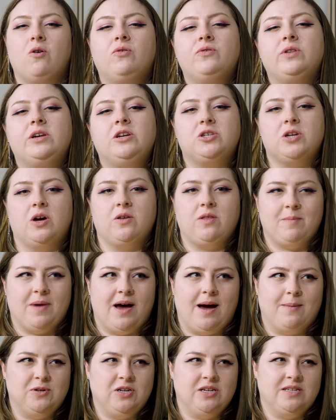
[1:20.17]
only show them
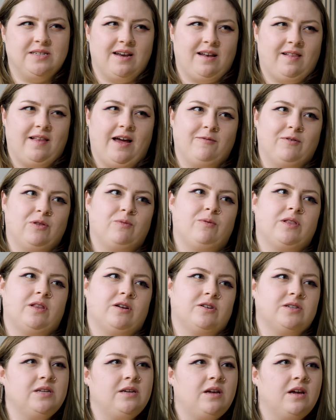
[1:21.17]
options that align with what
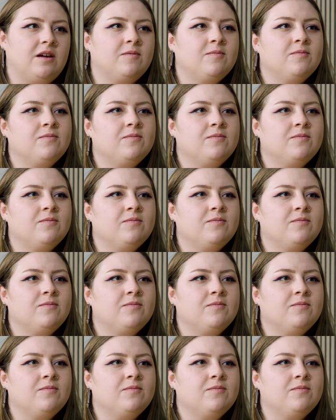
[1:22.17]
they're seeking.